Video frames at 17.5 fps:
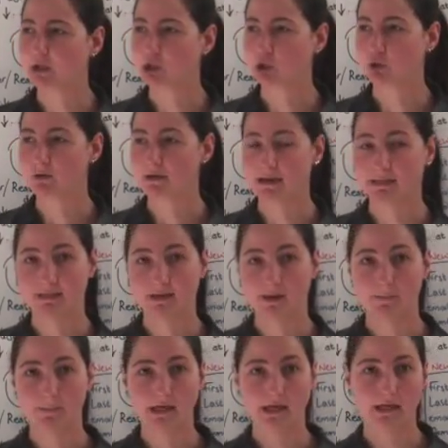You get
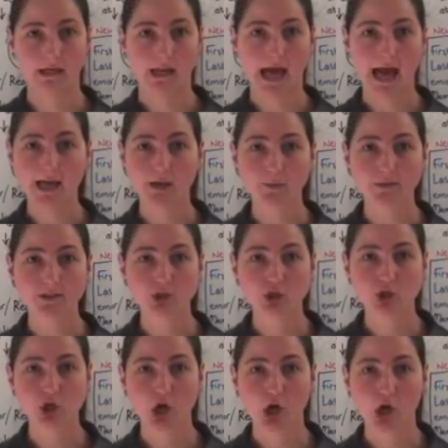them in
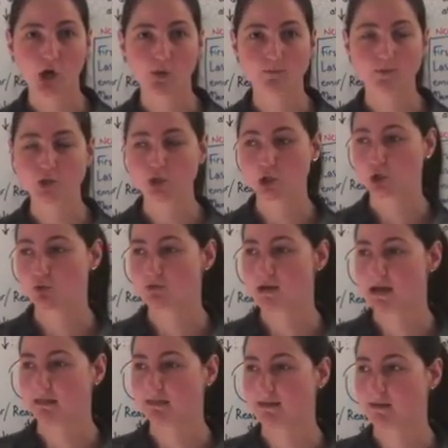admin jobs, you
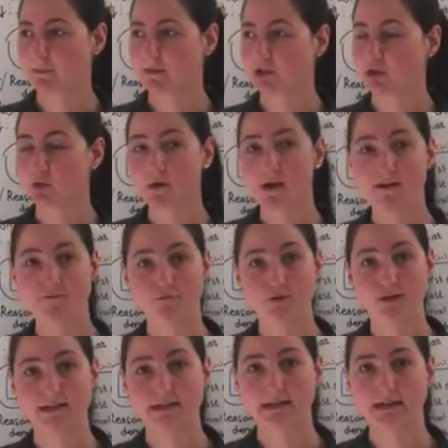get them in your
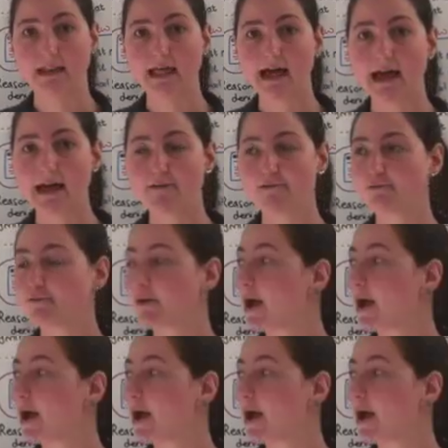everyday life,